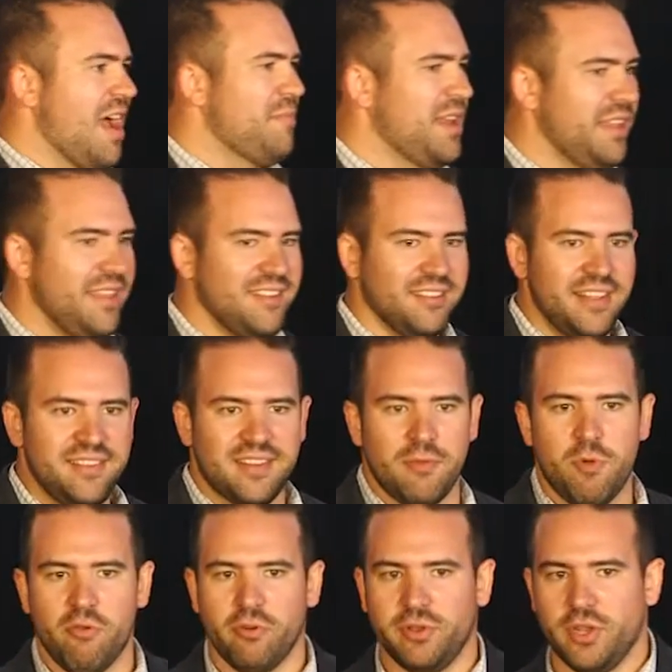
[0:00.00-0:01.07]
How many of these leads
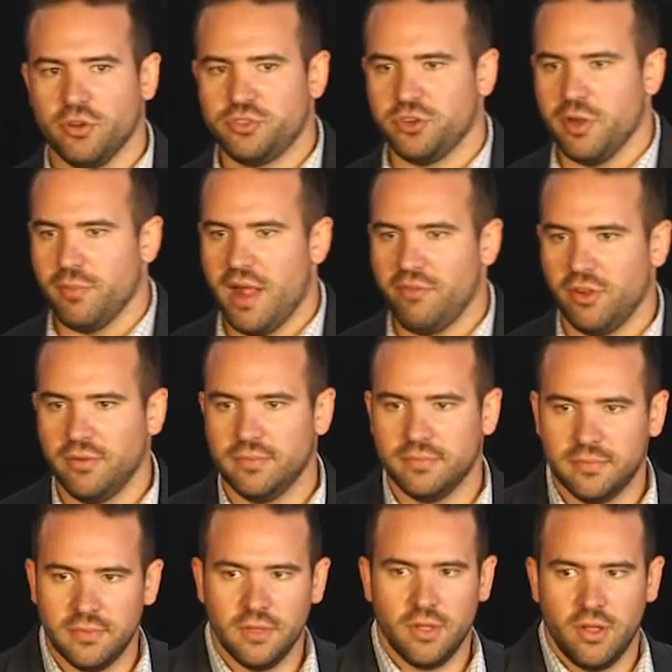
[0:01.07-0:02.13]
come over with no trim level?
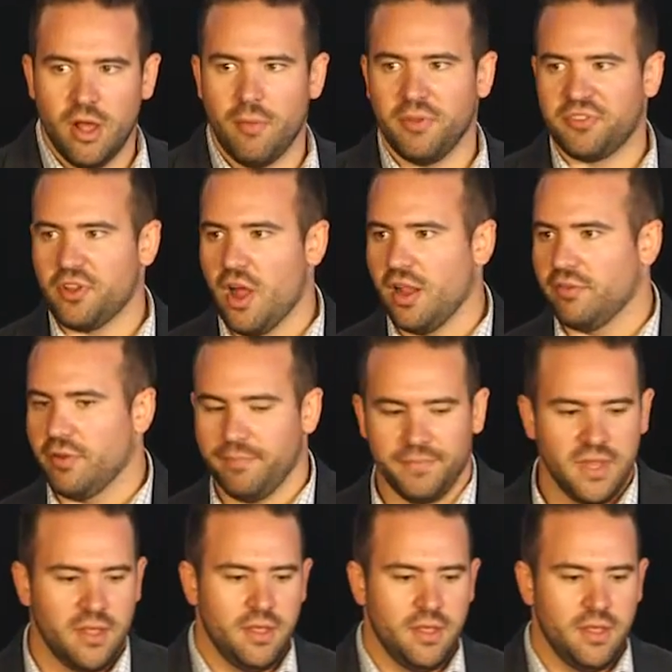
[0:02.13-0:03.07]
Almost all of them.